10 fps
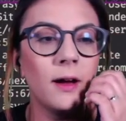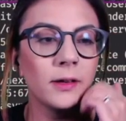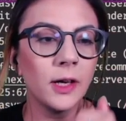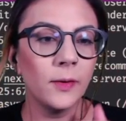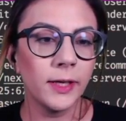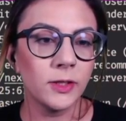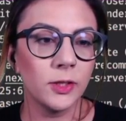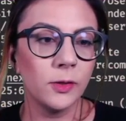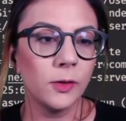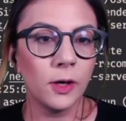going
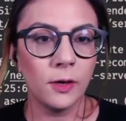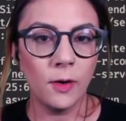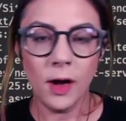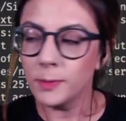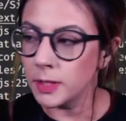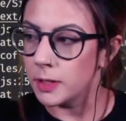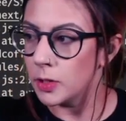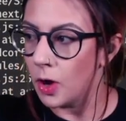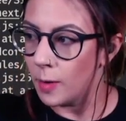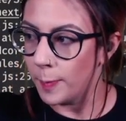to go up to the
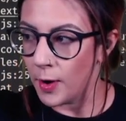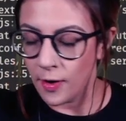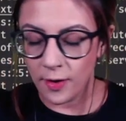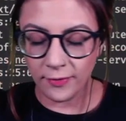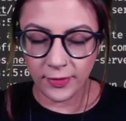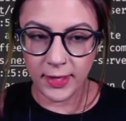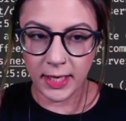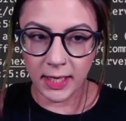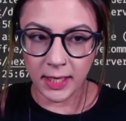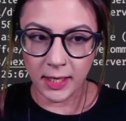top of
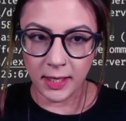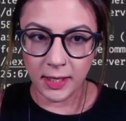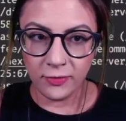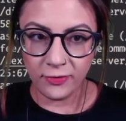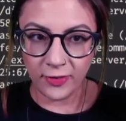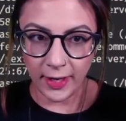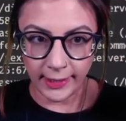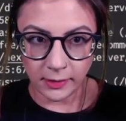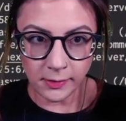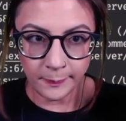the file